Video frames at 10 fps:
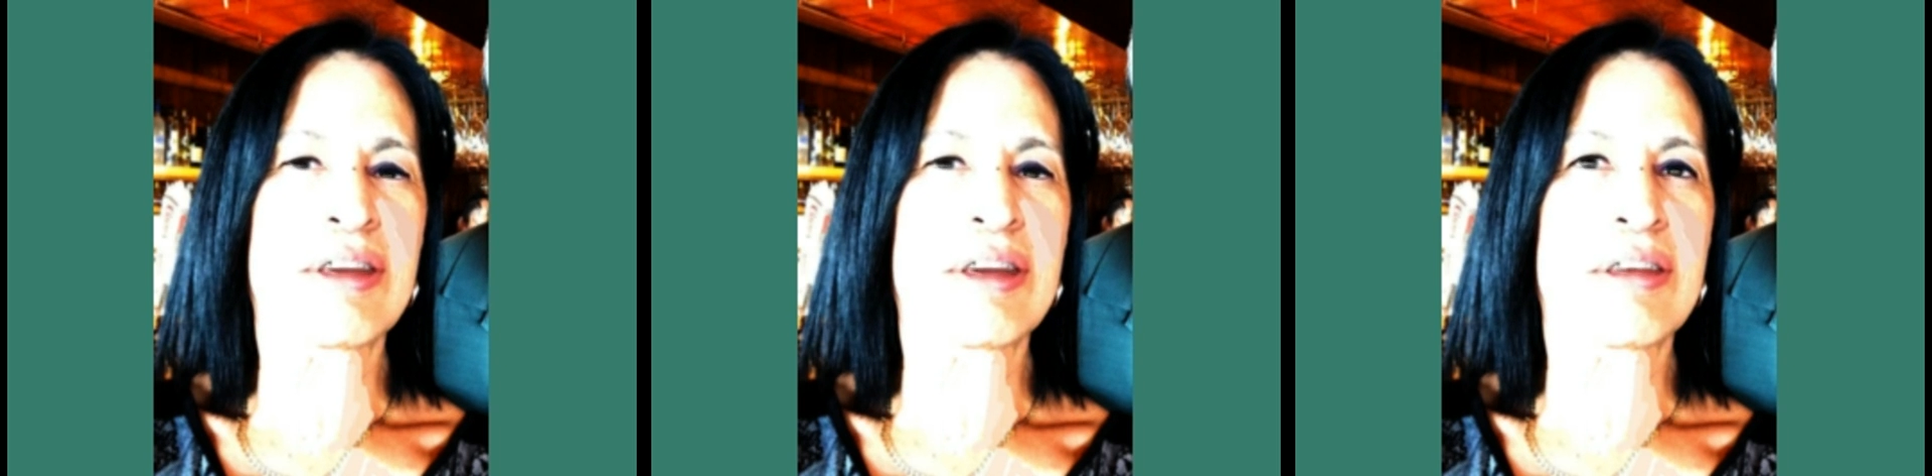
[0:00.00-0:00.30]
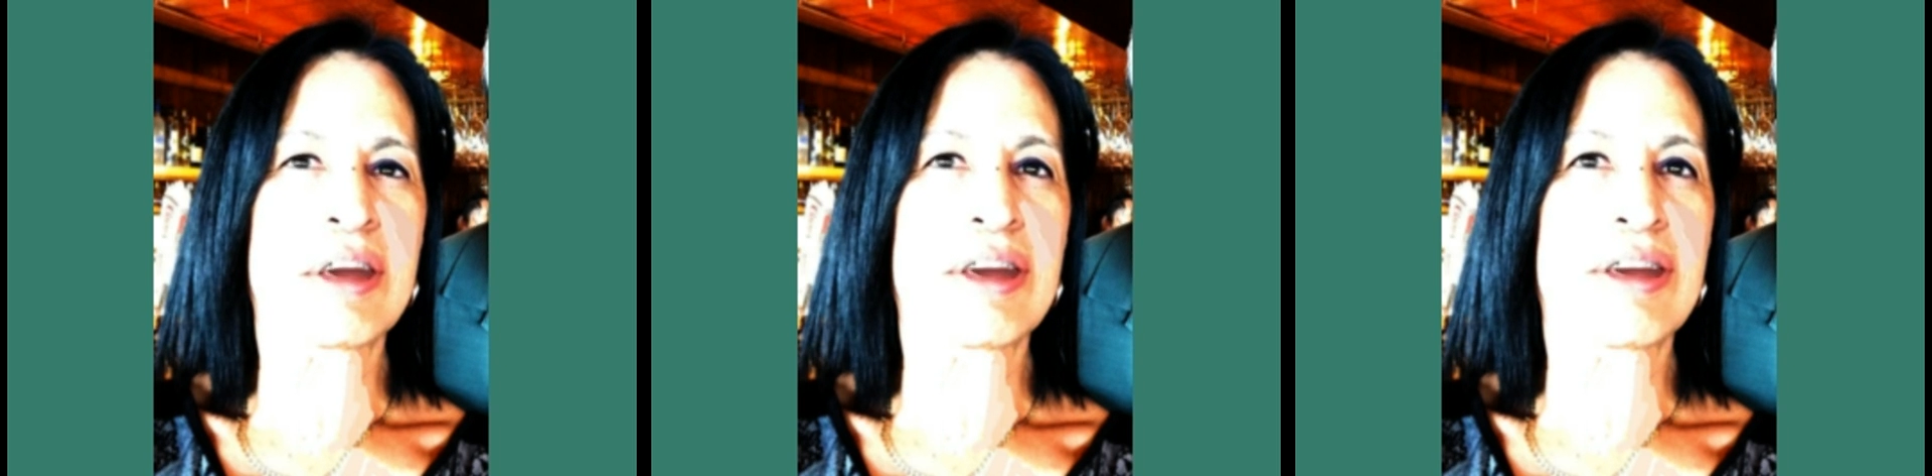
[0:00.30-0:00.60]

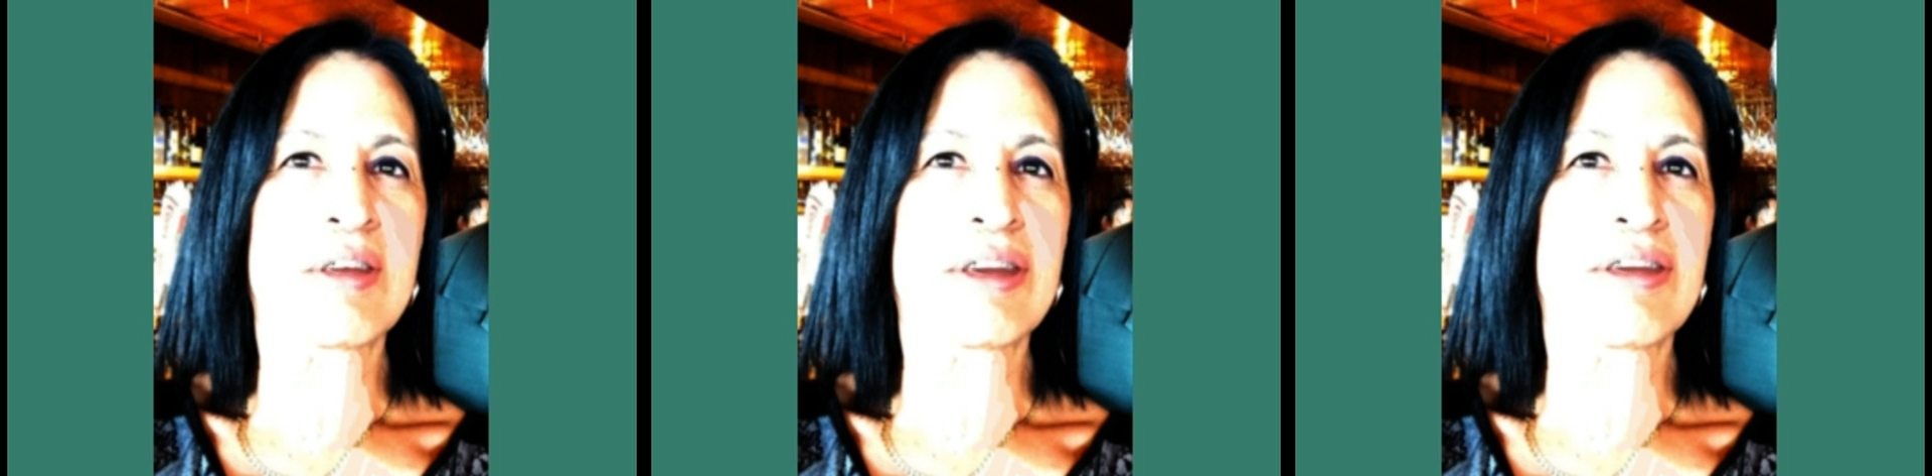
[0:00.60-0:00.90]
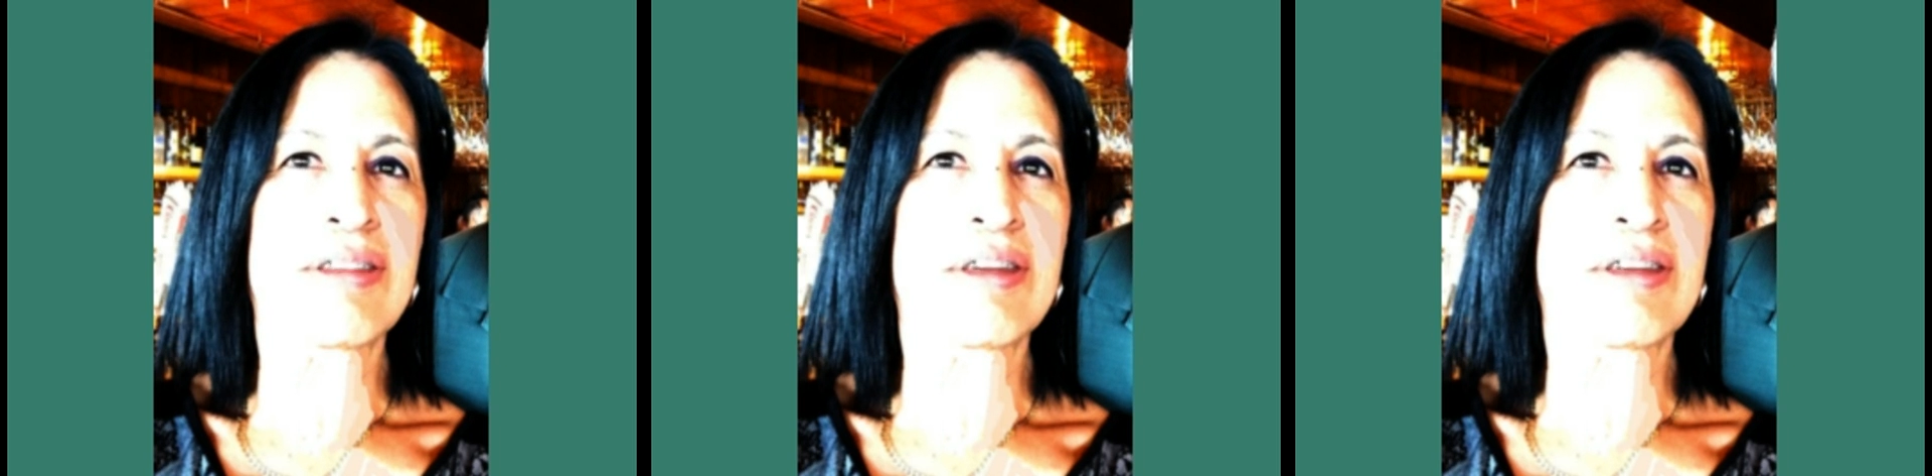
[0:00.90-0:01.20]

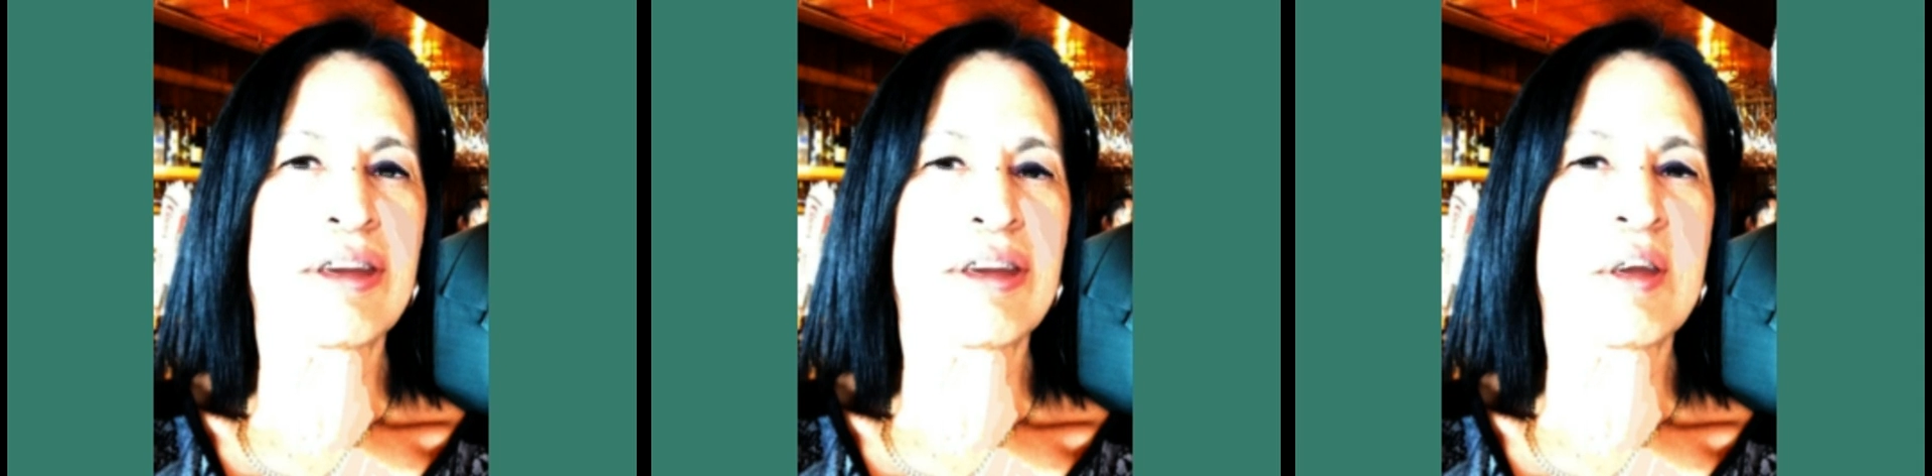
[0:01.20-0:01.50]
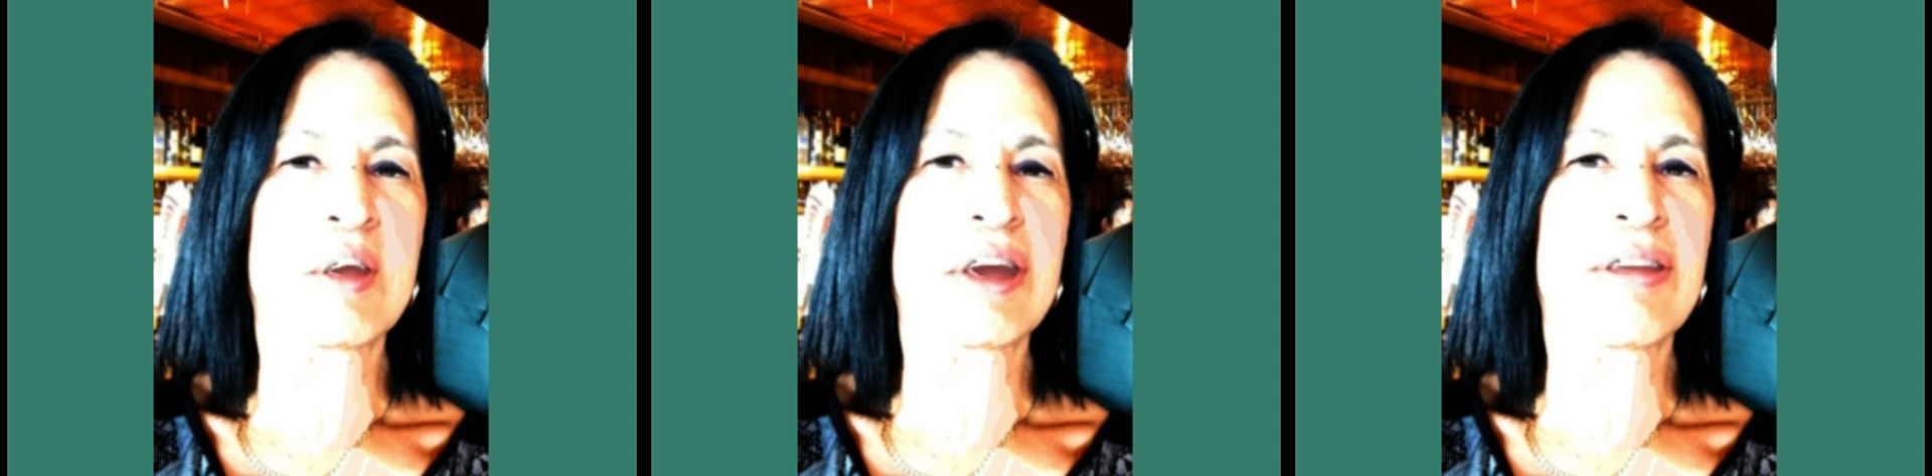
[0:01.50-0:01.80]
admirers and
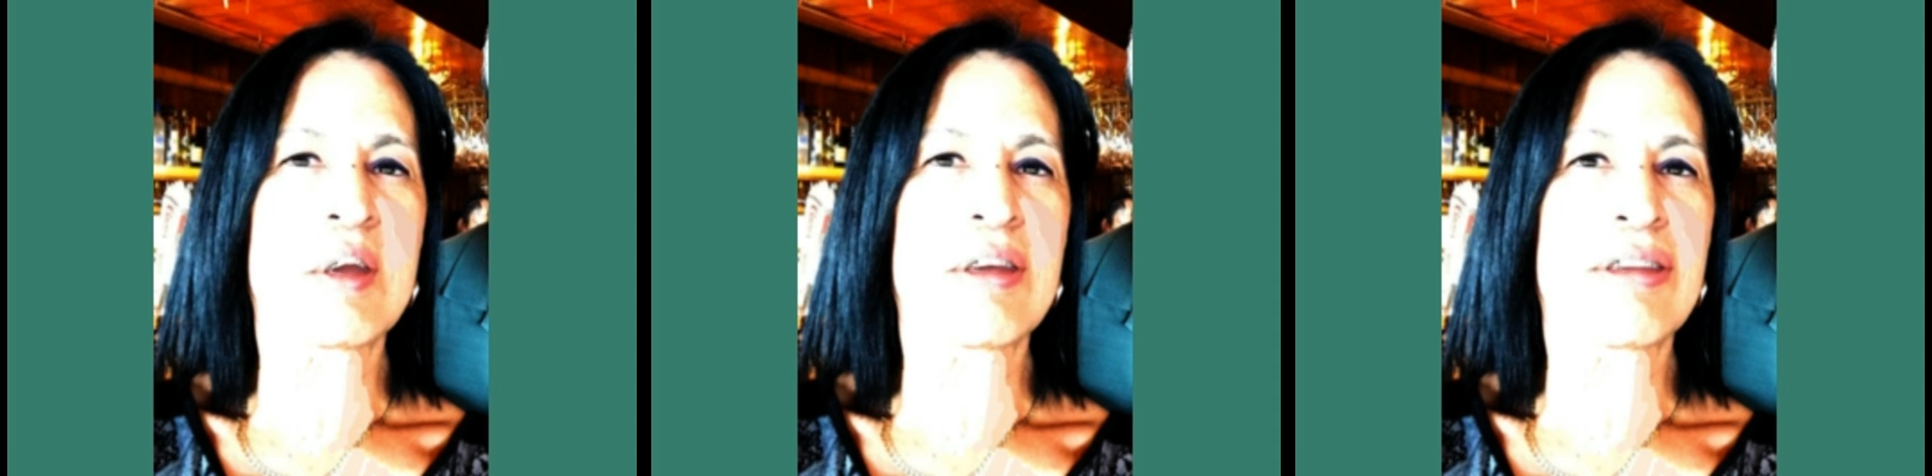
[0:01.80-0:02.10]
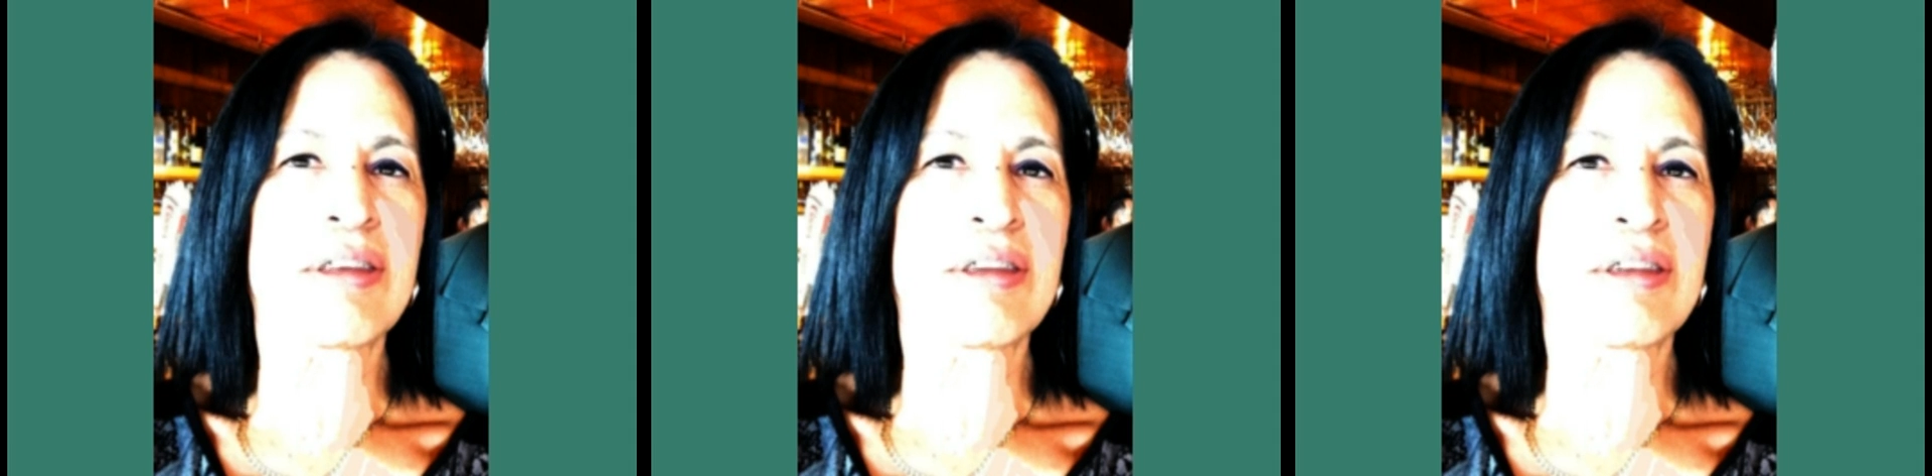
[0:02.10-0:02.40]

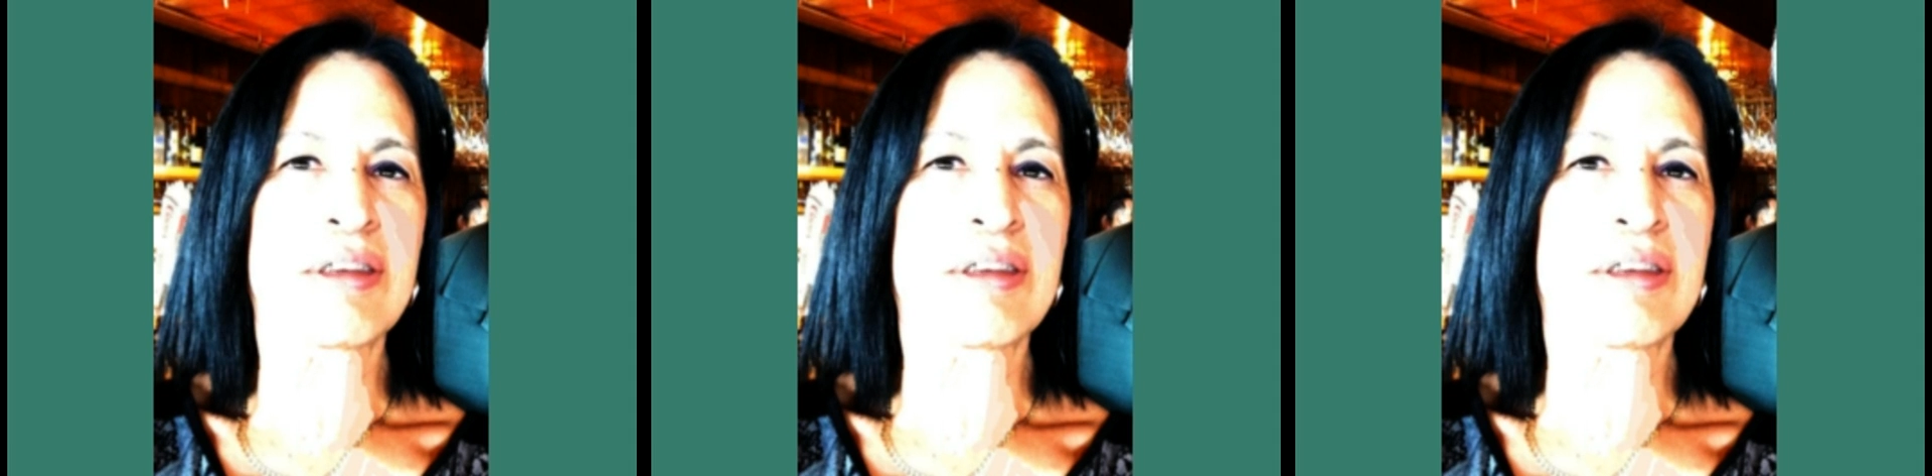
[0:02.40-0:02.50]
supporters,